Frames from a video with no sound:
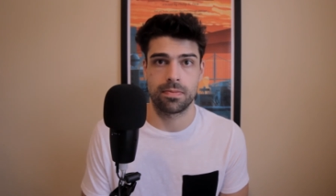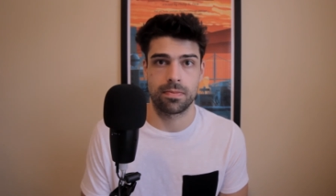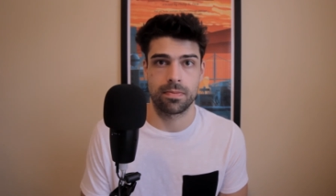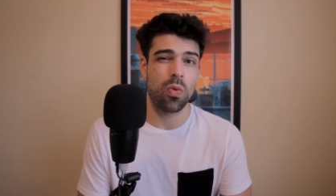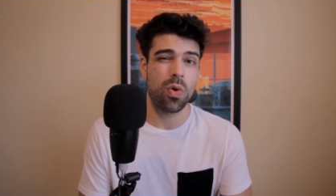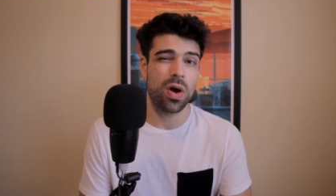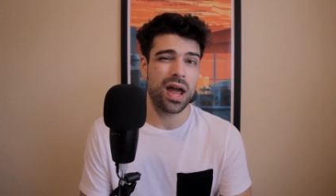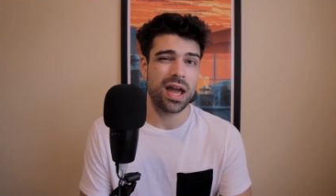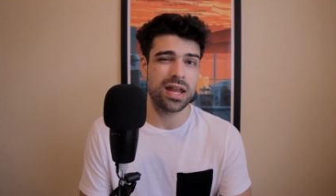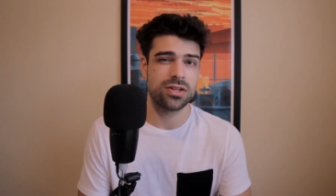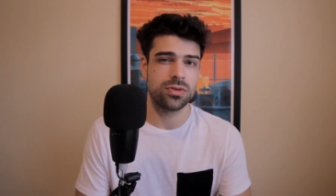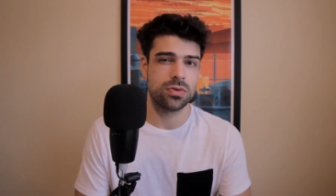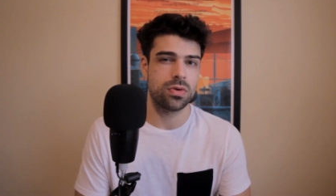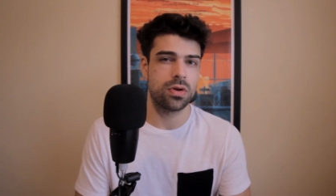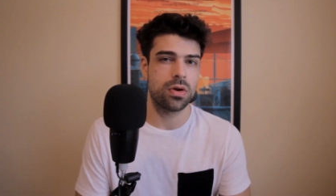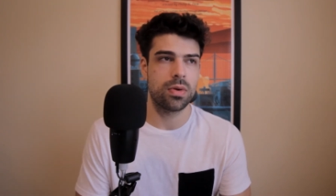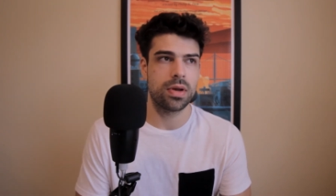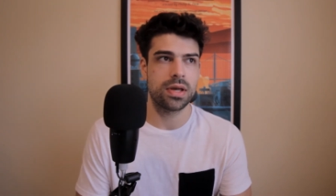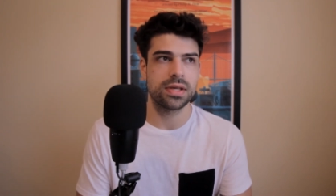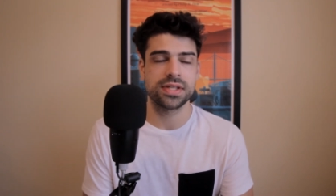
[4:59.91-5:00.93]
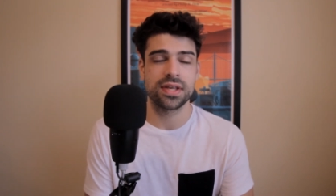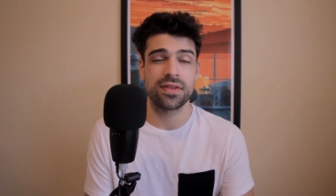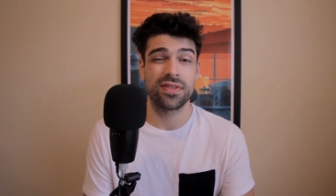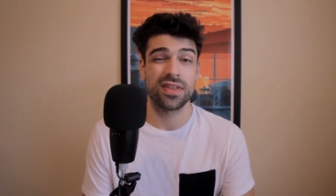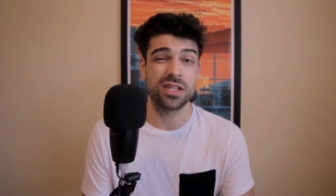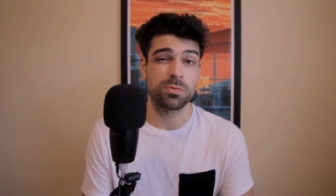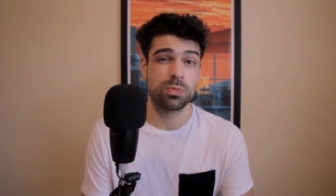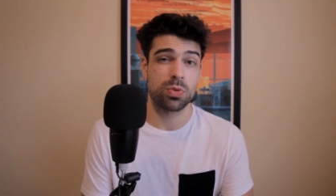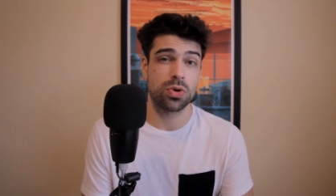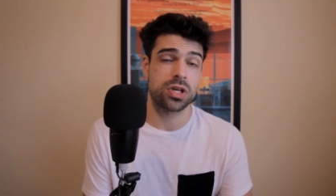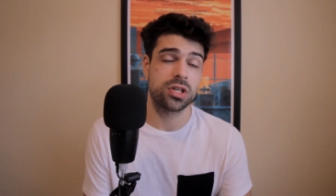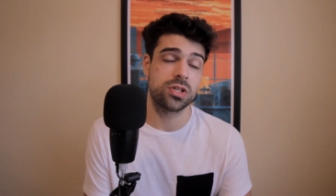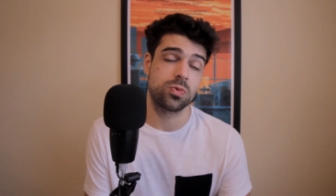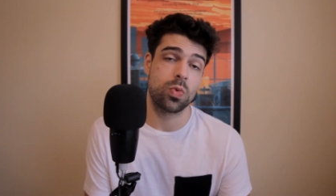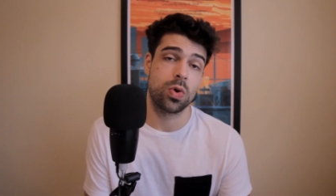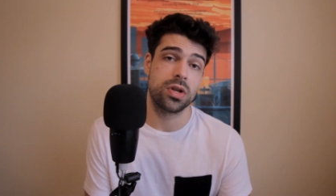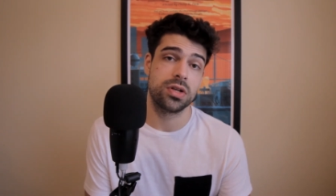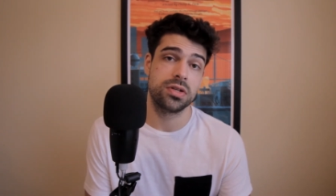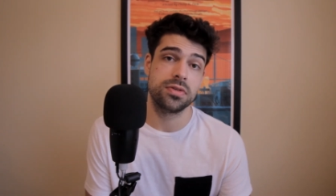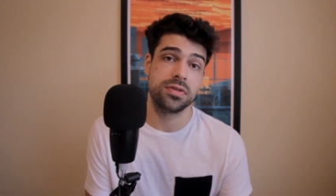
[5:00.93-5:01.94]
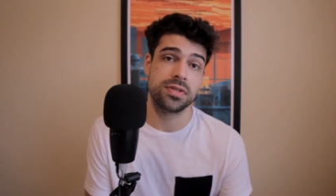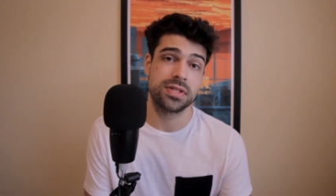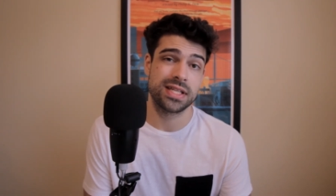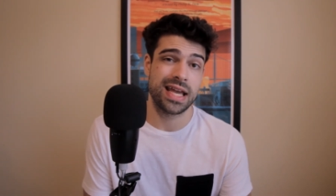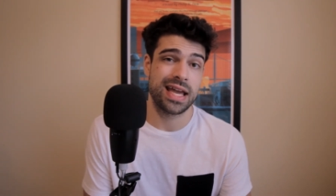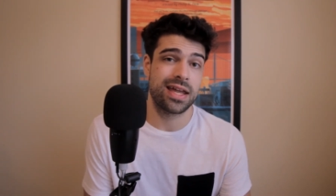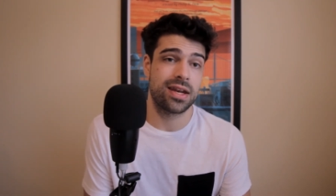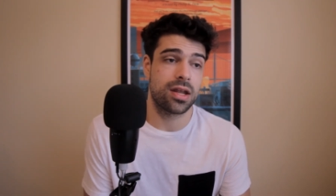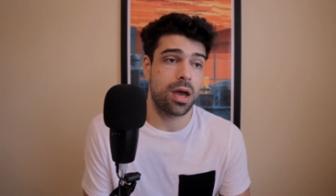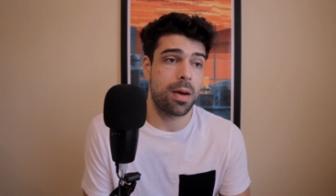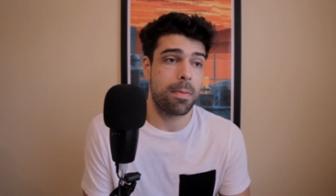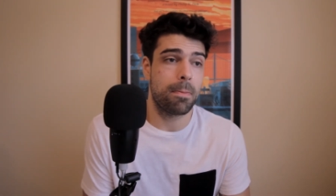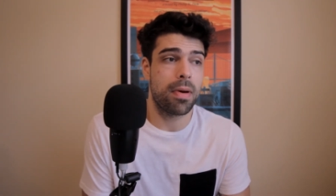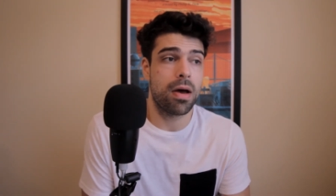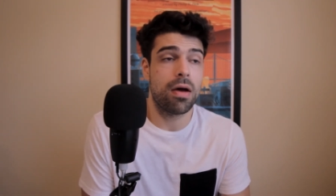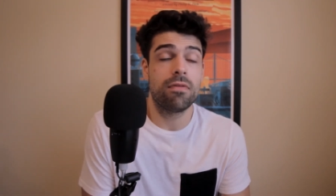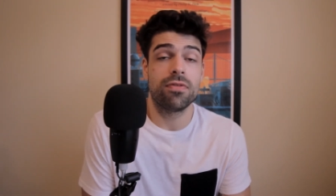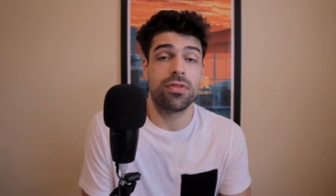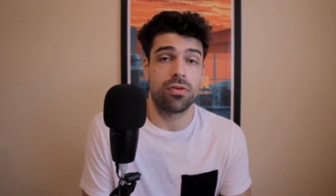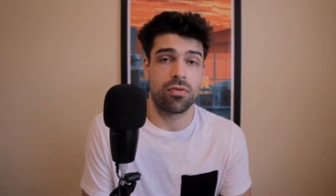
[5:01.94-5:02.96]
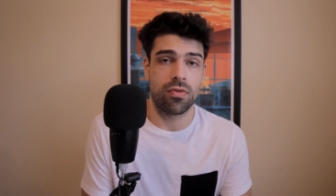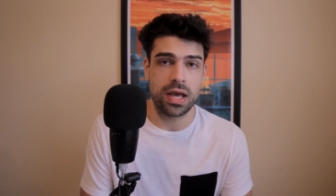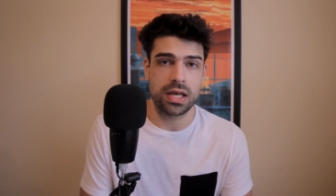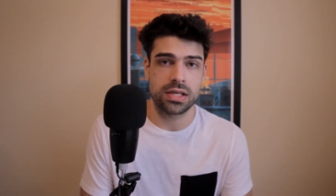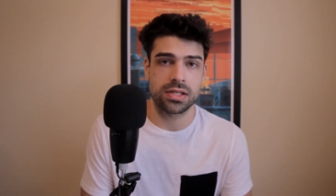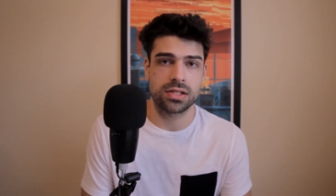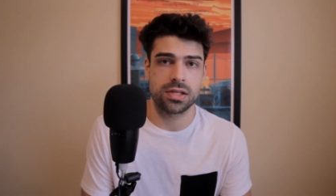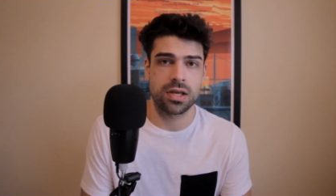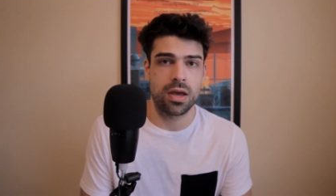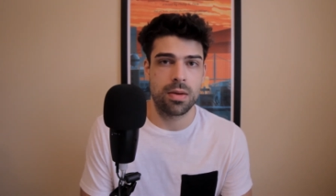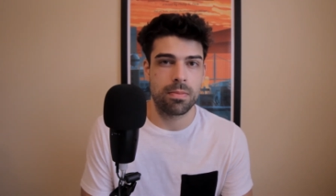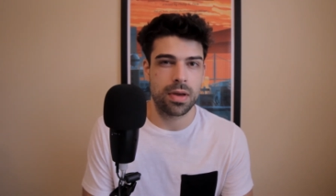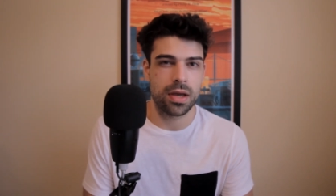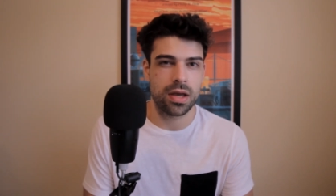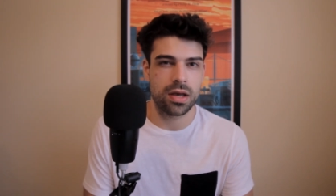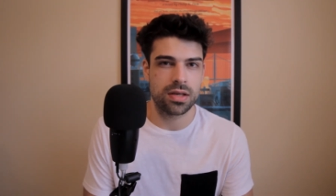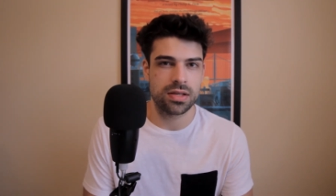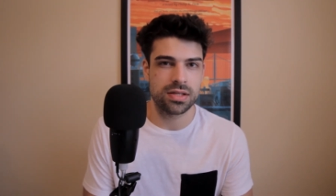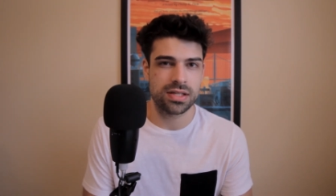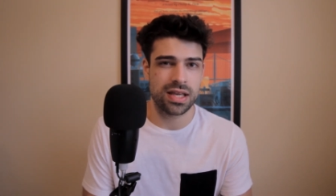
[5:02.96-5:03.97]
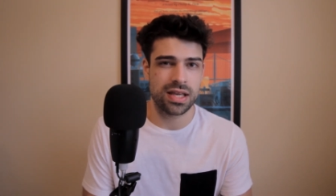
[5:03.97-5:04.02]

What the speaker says: What I do know is that this book is one to stand above the rest because